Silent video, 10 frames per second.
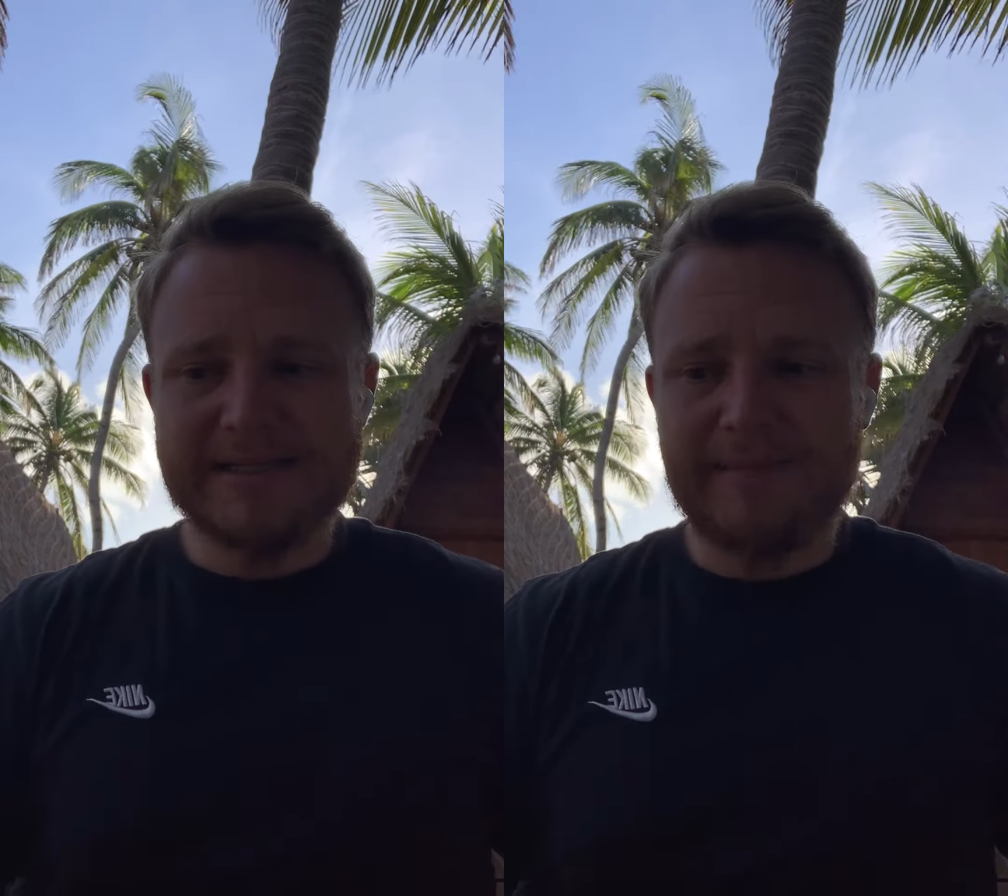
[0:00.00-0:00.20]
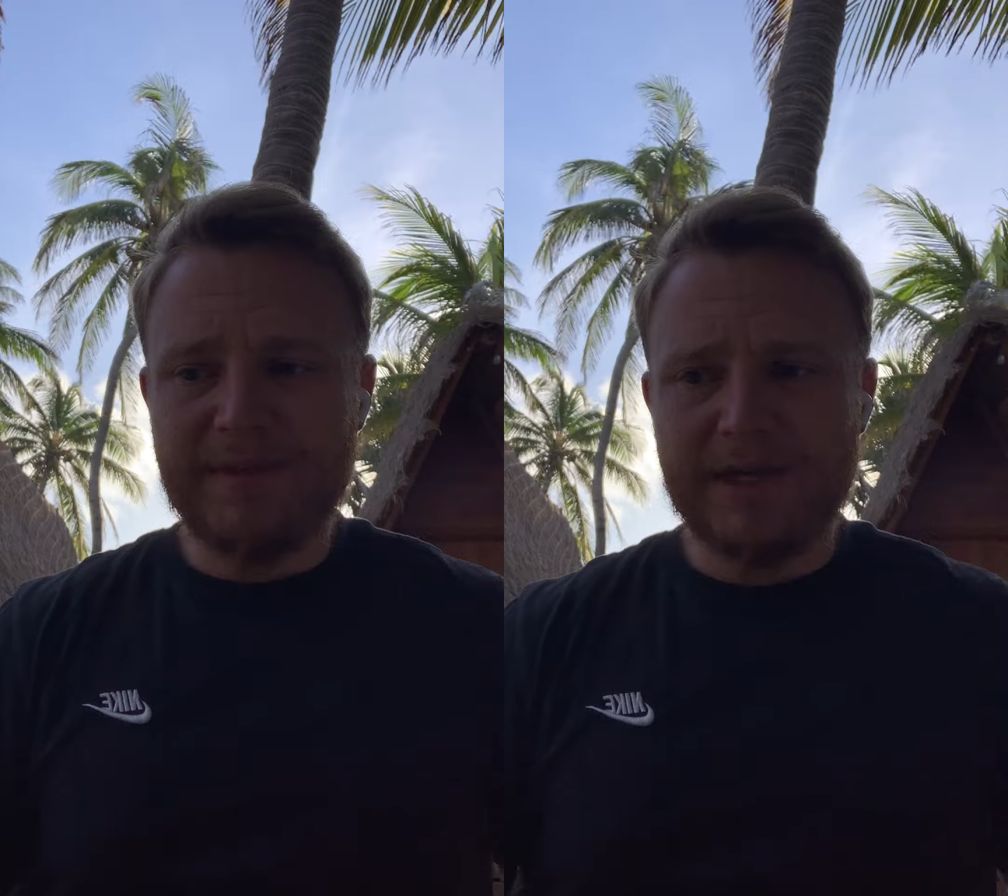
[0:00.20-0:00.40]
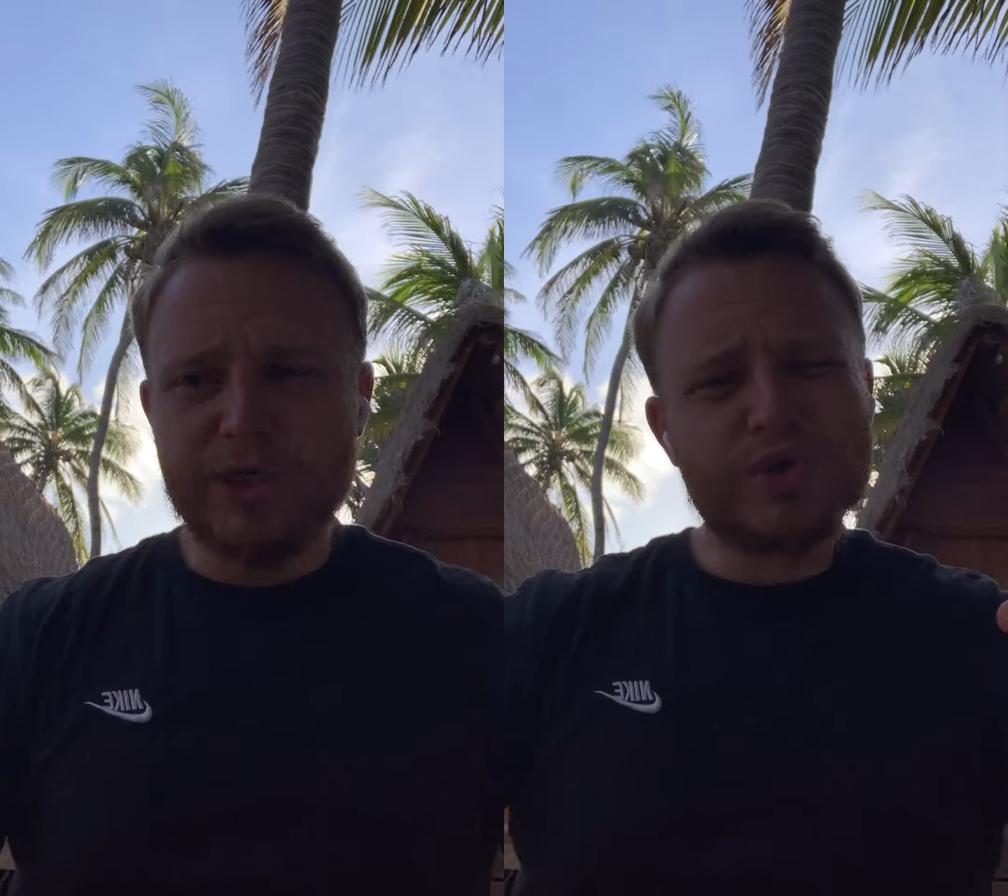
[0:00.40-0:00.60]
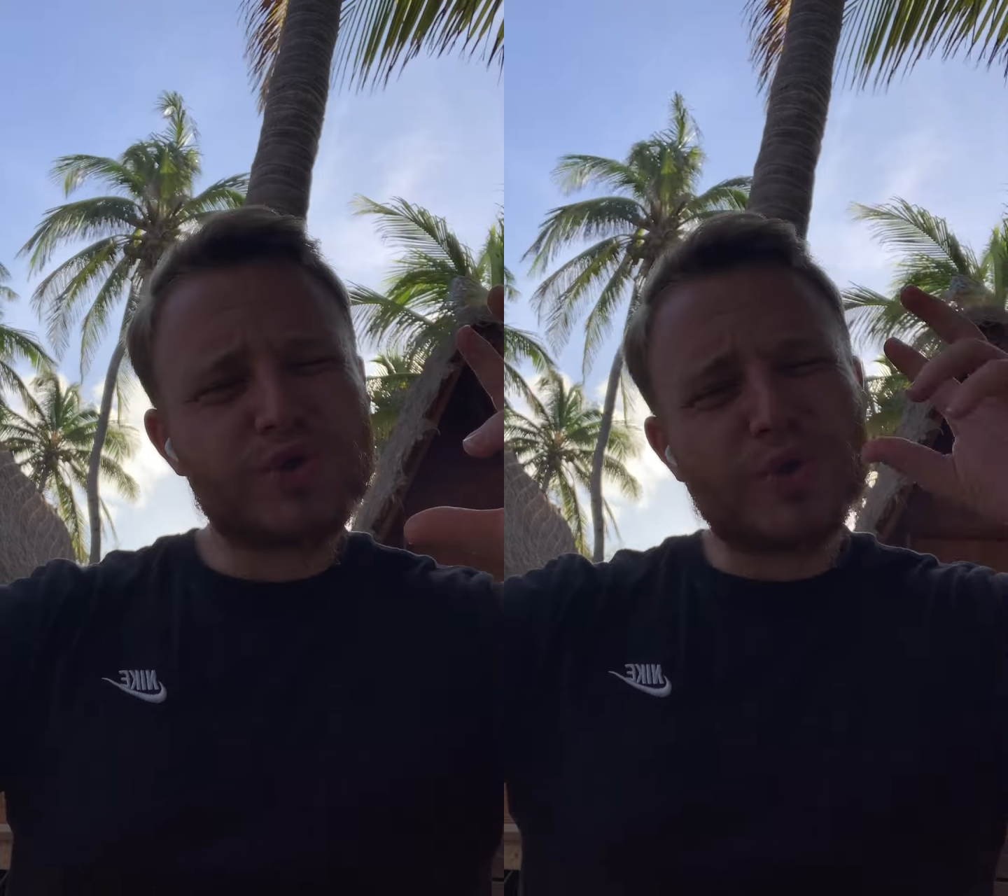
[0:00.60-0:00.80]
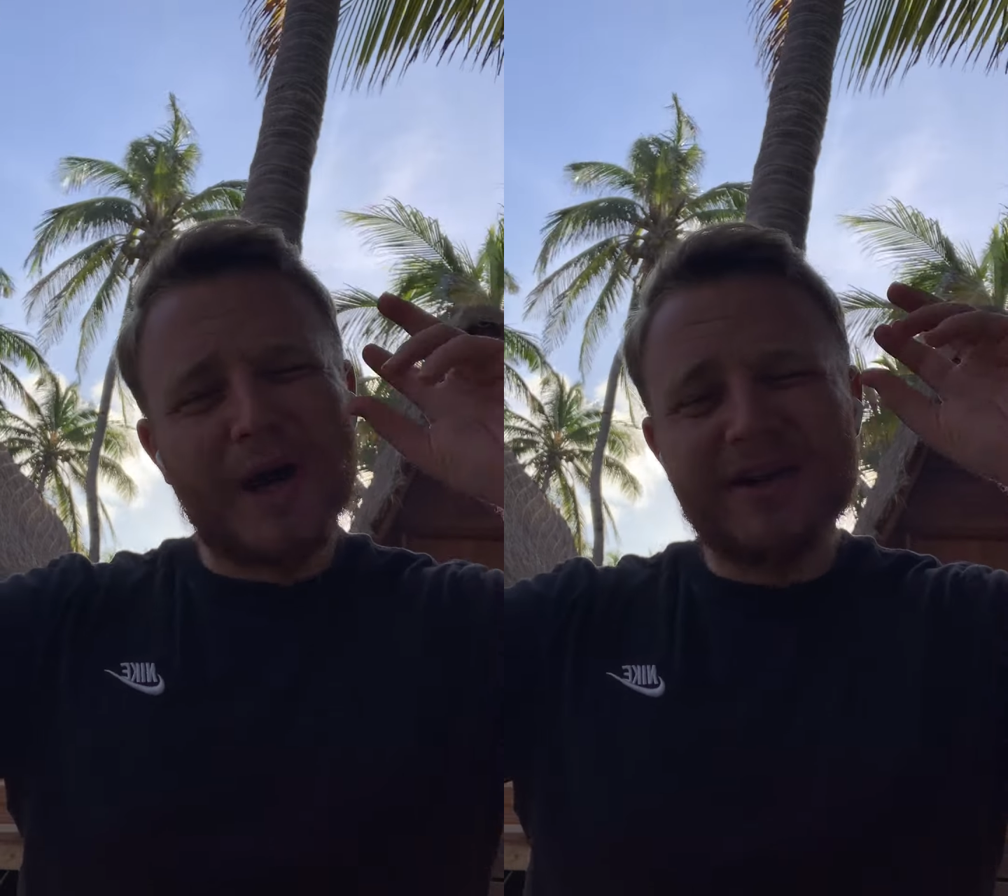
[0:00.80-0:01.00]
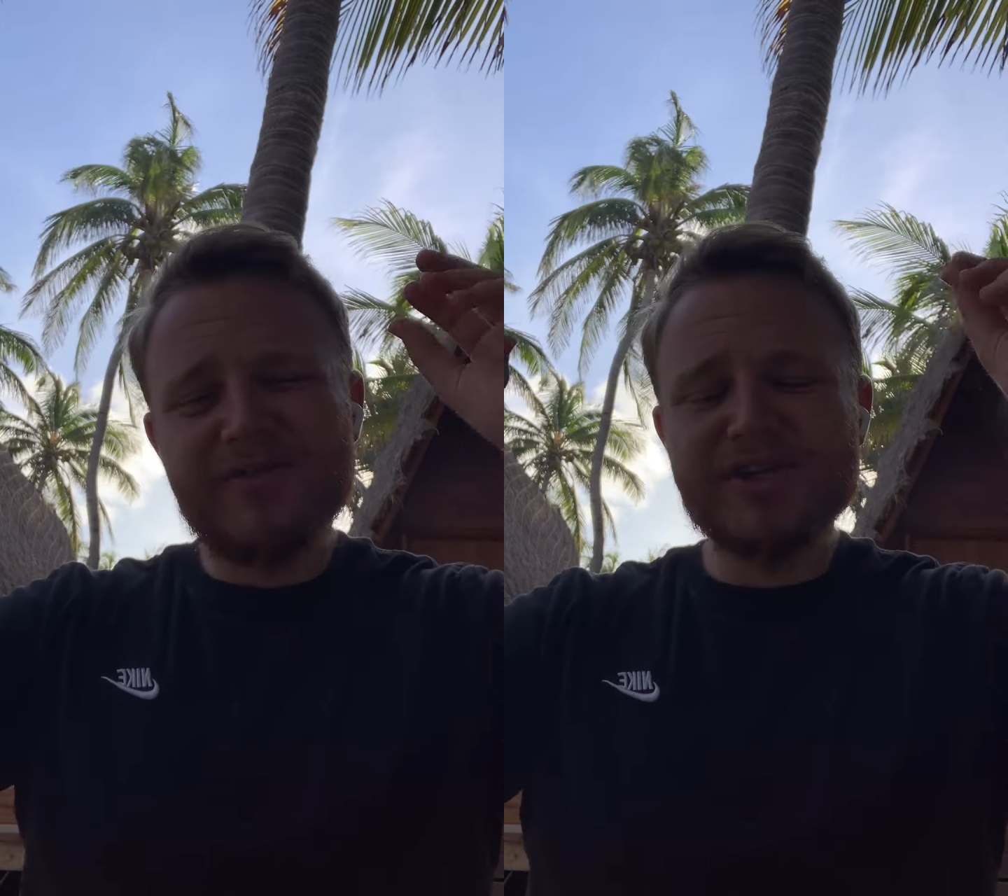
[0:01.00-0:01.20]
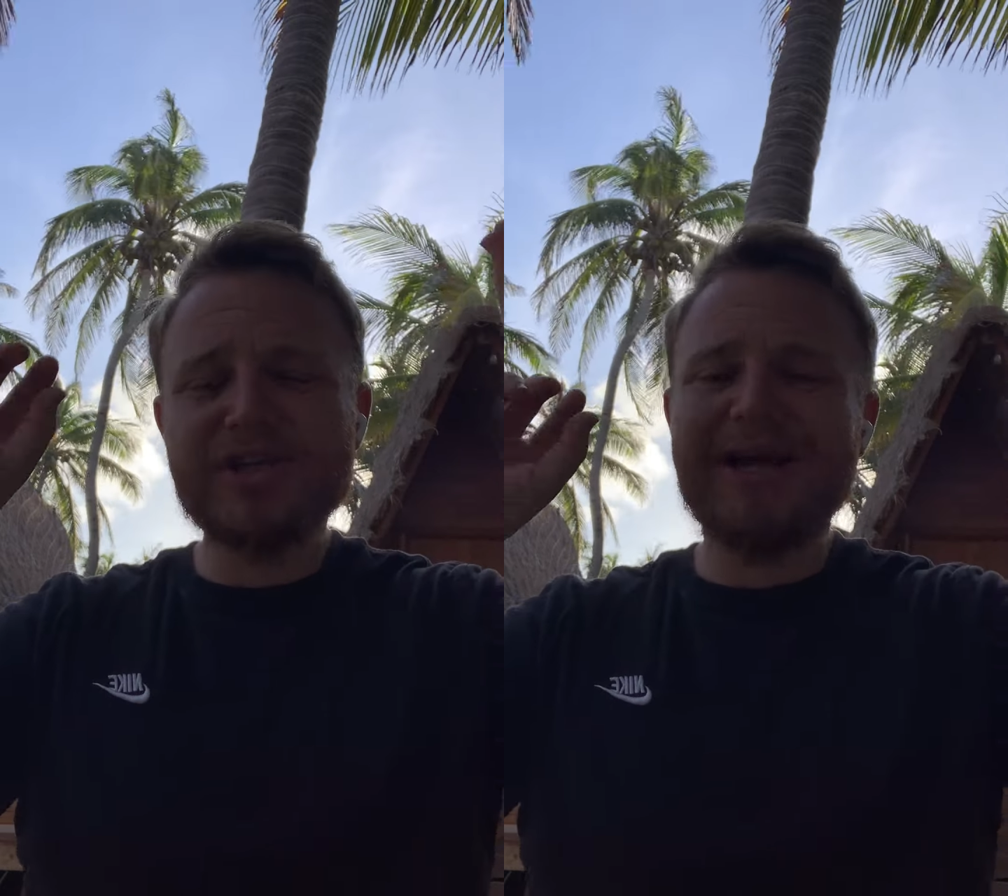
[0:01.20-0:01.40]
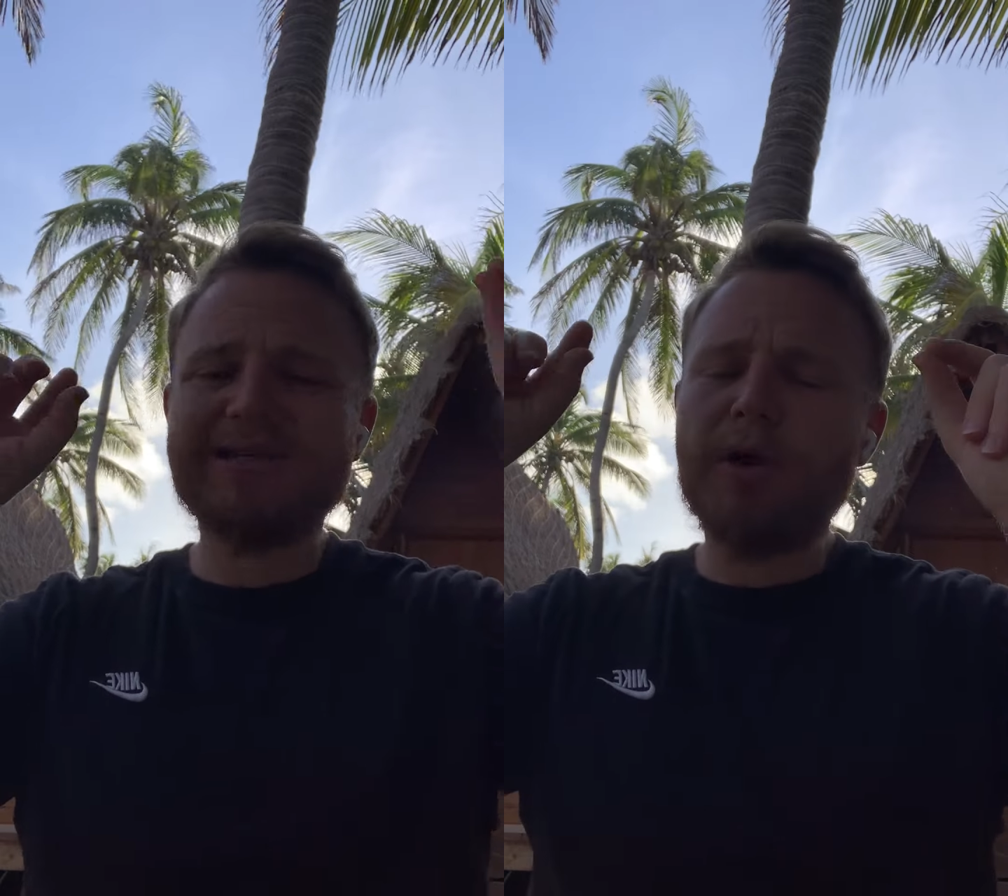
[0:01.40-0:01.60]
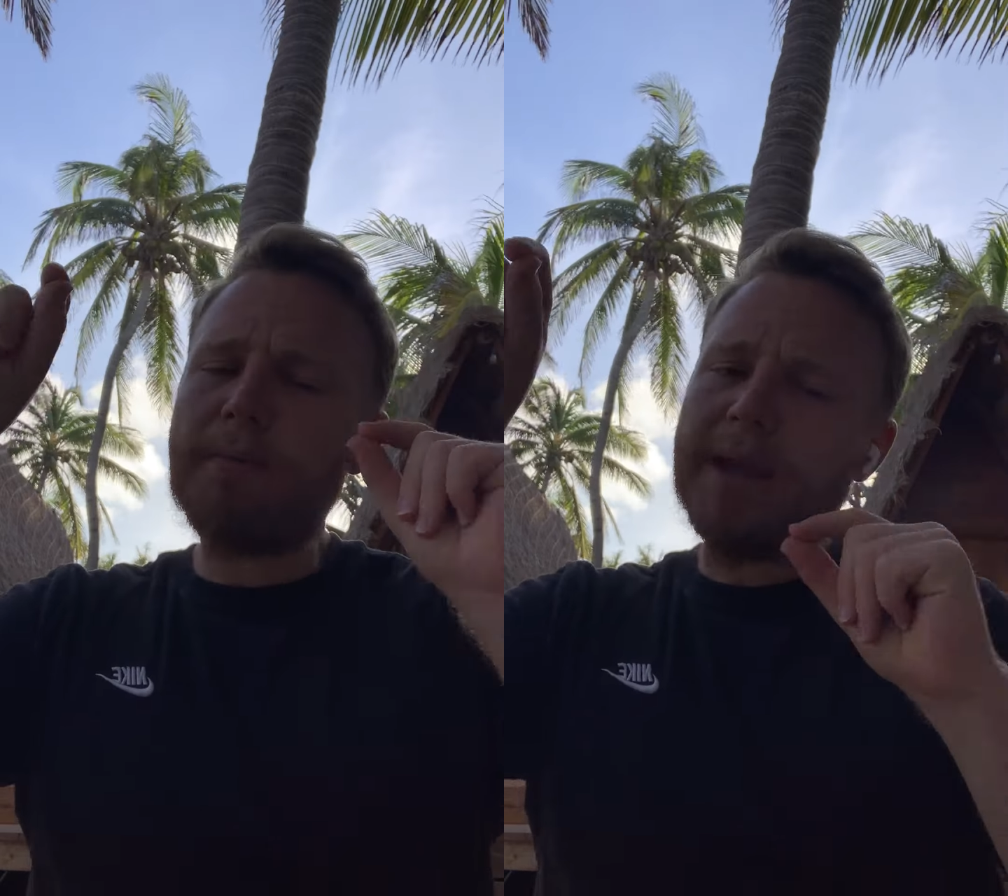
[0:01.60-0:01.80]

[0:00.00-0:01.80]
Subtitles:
something and you trying to visualize, oh,